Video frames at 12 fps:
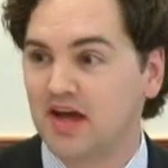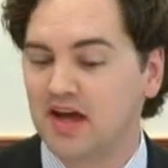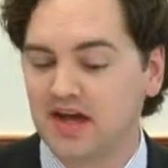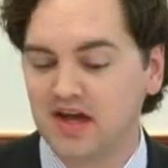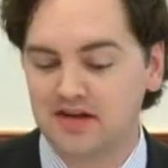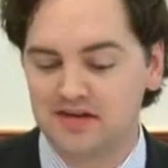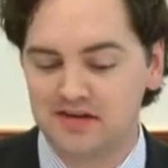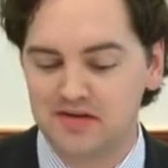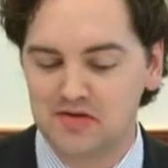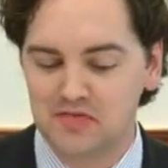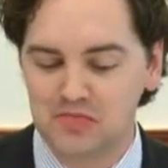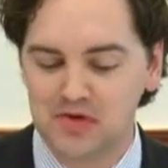And
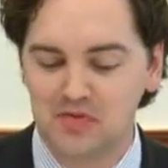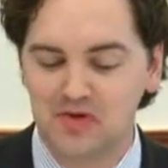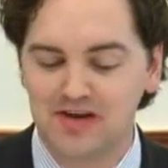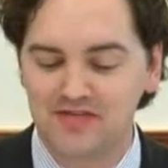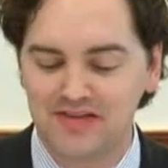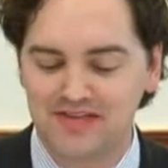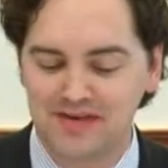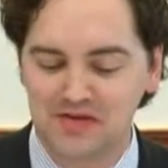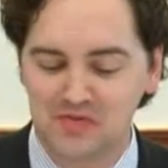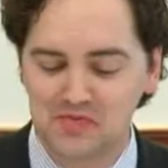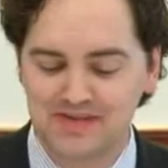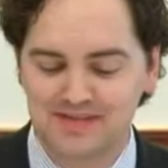people often
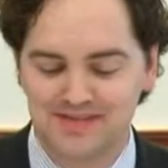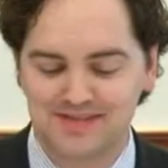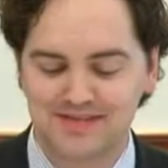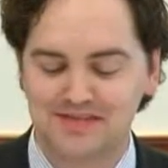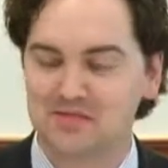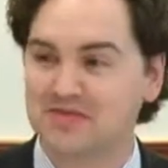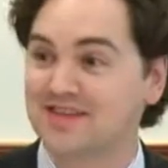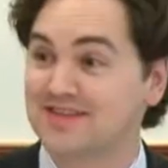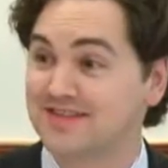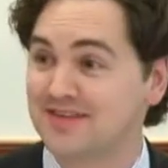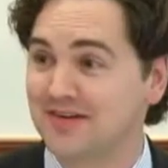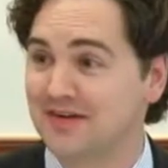think once the system's
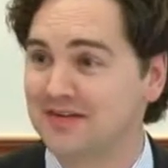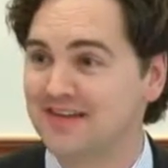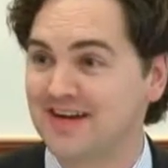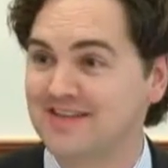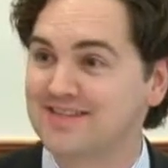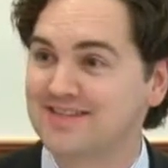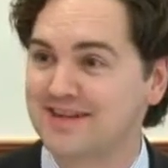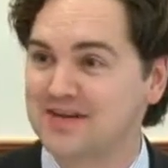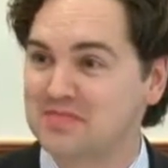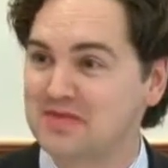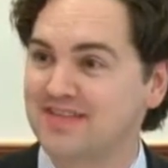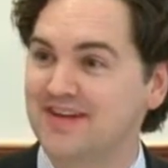installed, that's
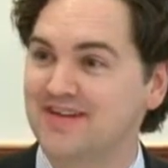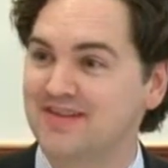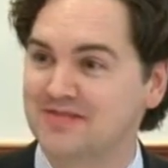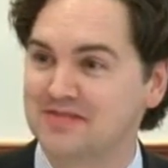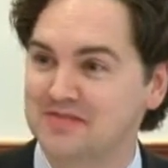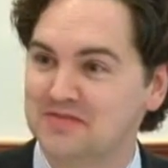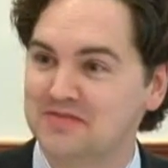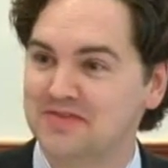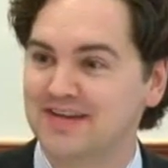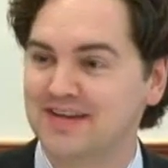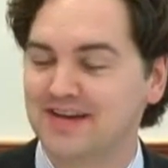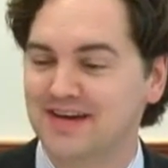it, but that's
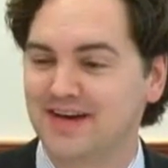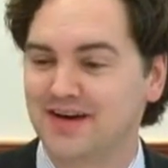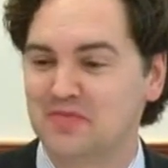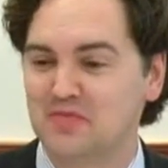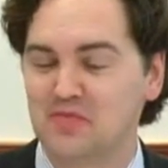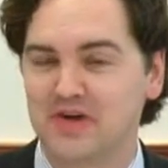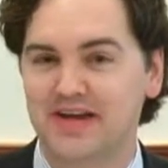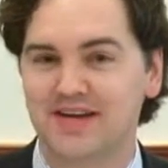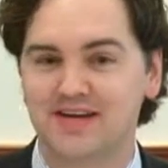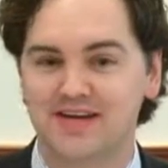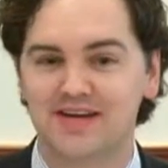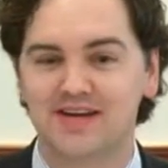really when